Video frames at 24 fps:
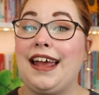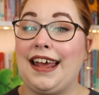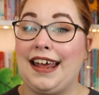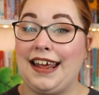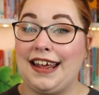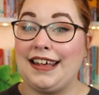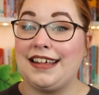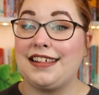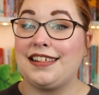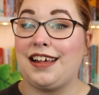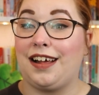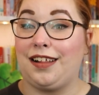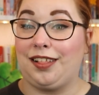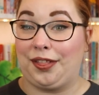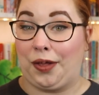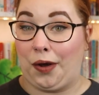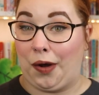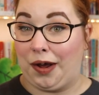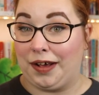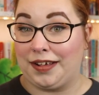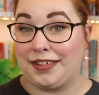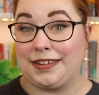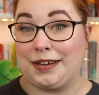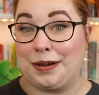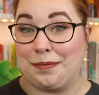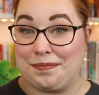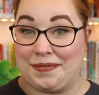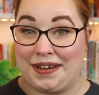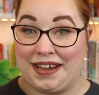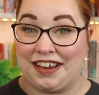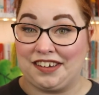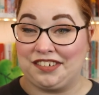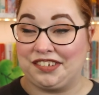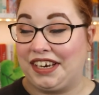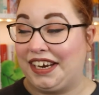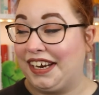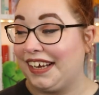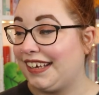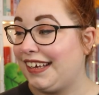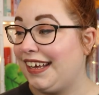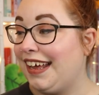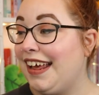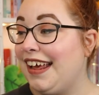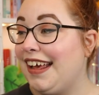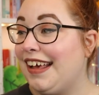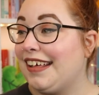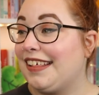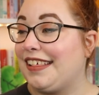his lost magic.
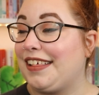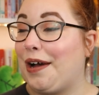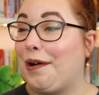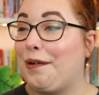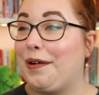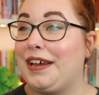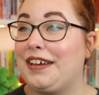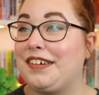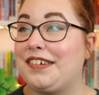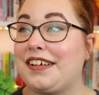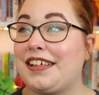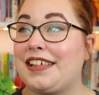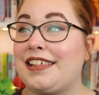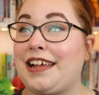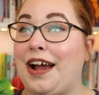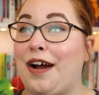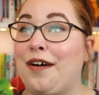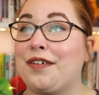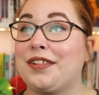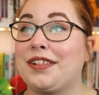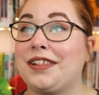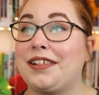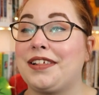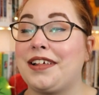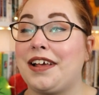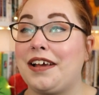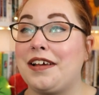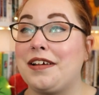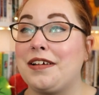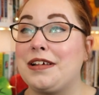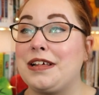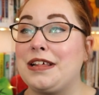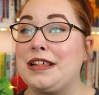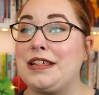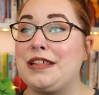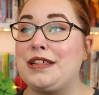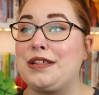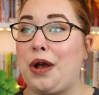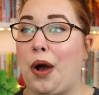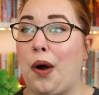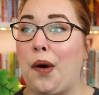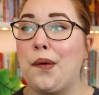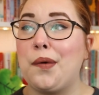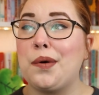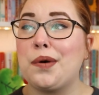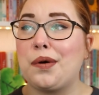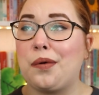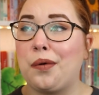So it just sounds
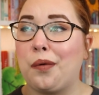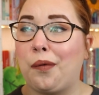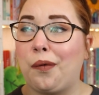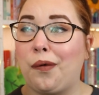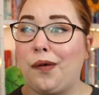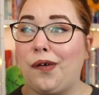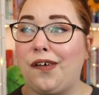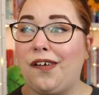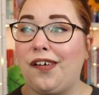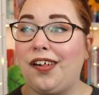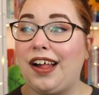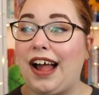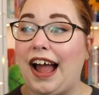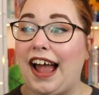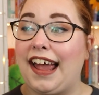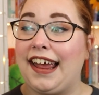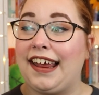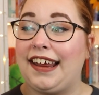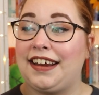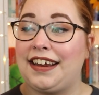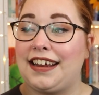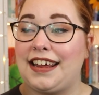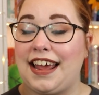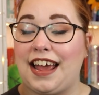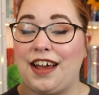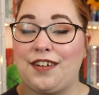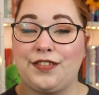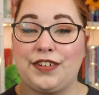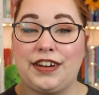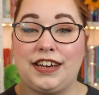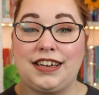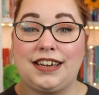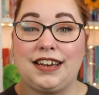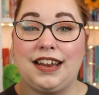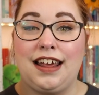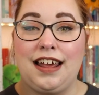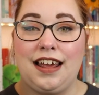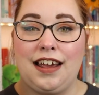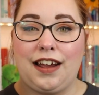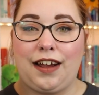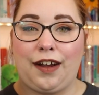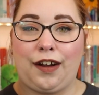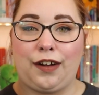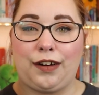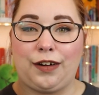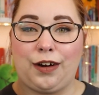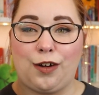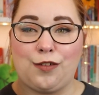so cool. I haven't
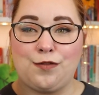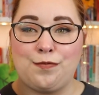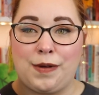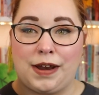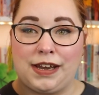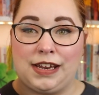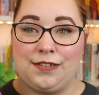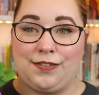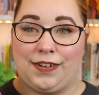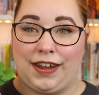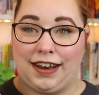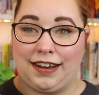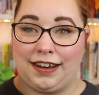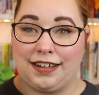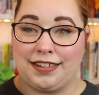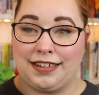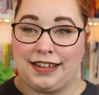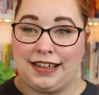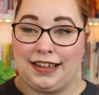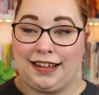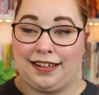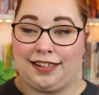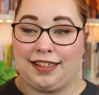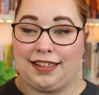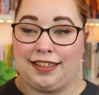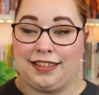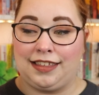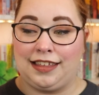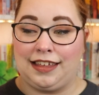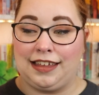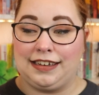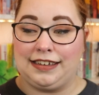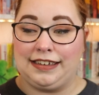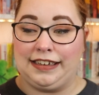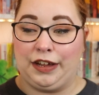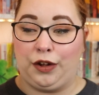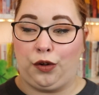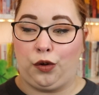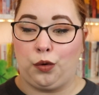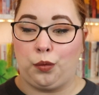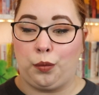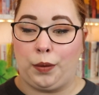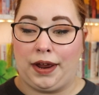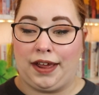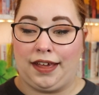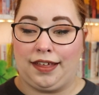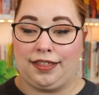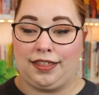heard of many fantasies that deal
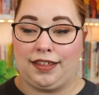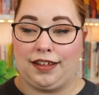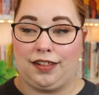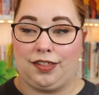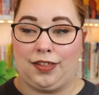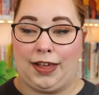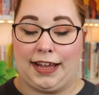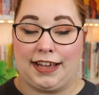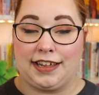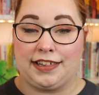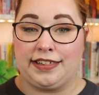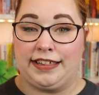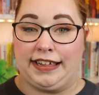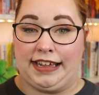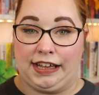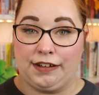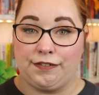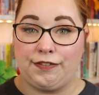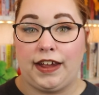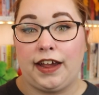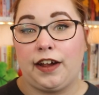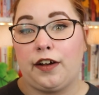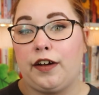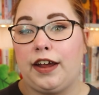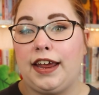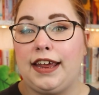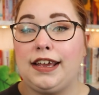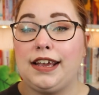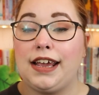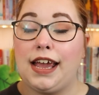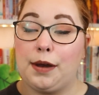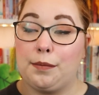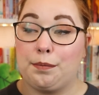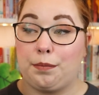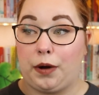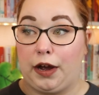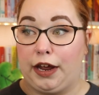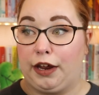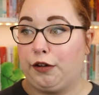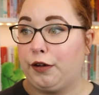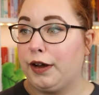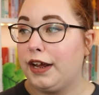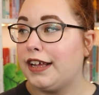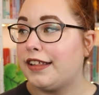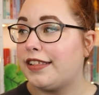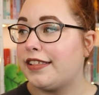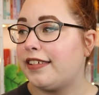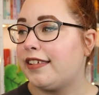with like seafaring and
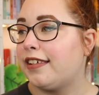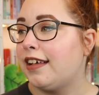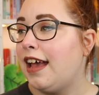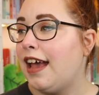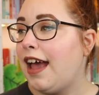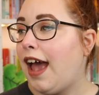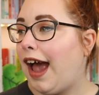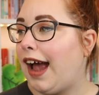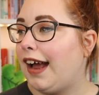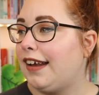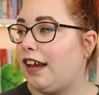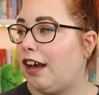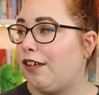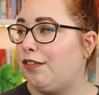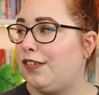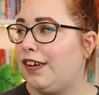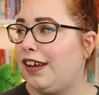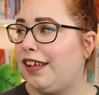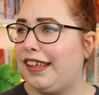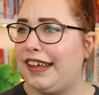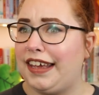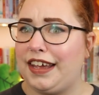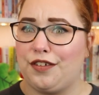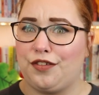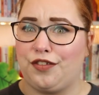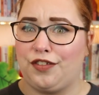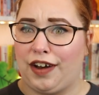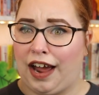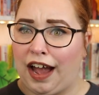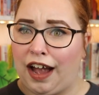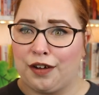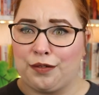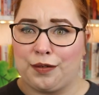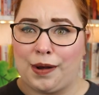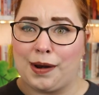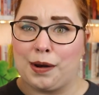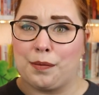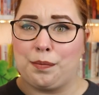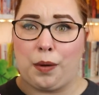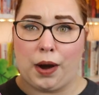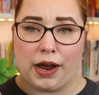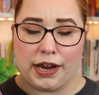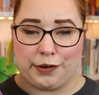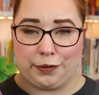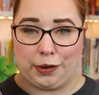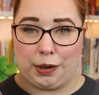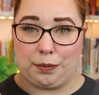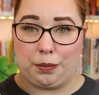pirates. I definitely have not read a
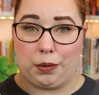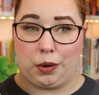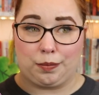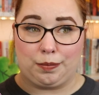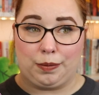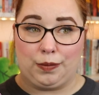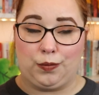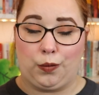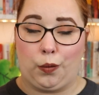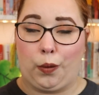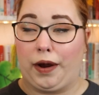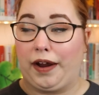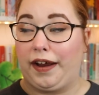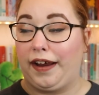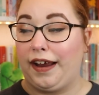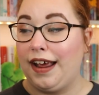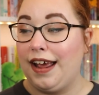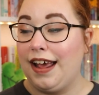pirate book before,